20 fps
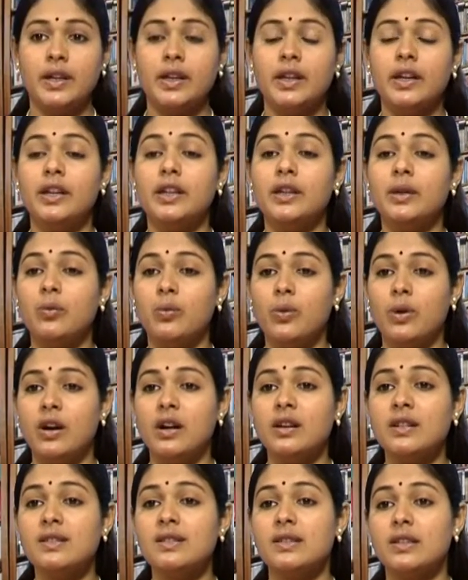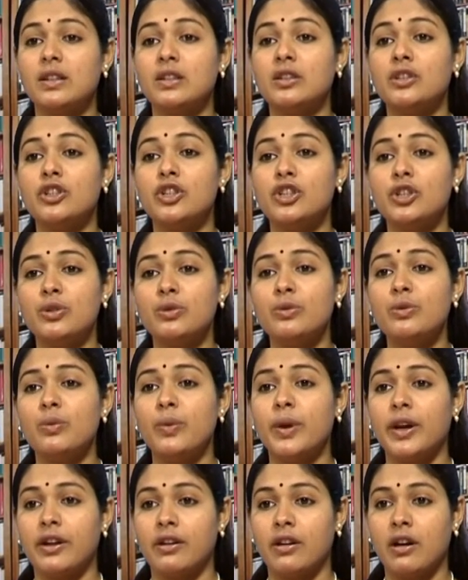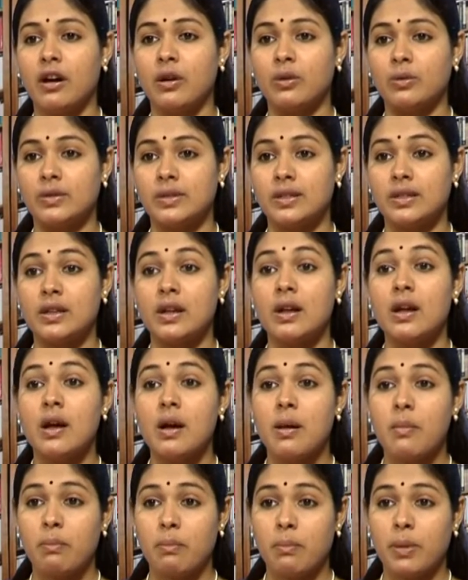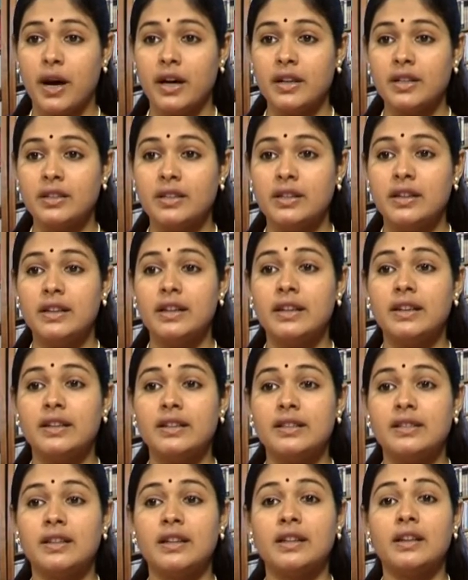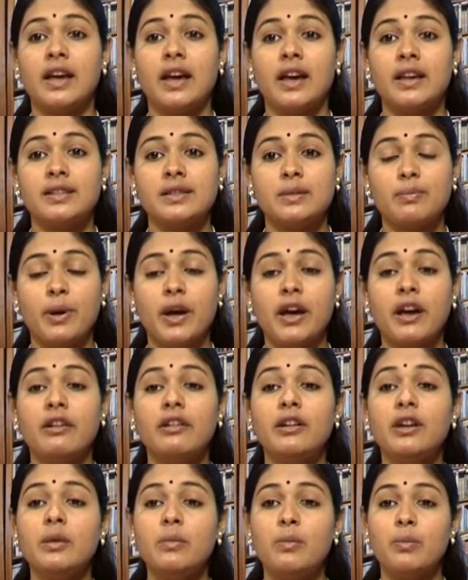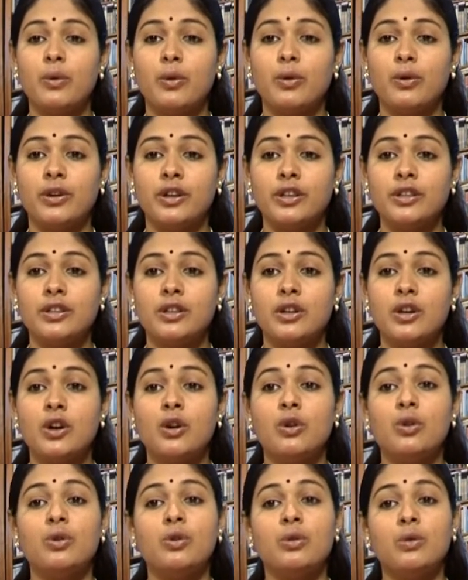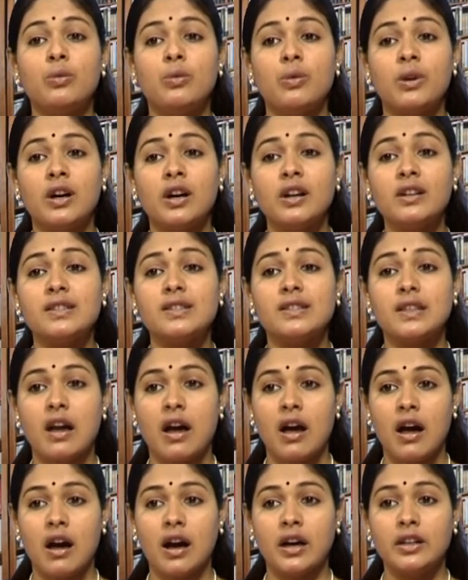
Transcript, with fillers: He works in a shoe warehouse but is an aspiring poet who works hard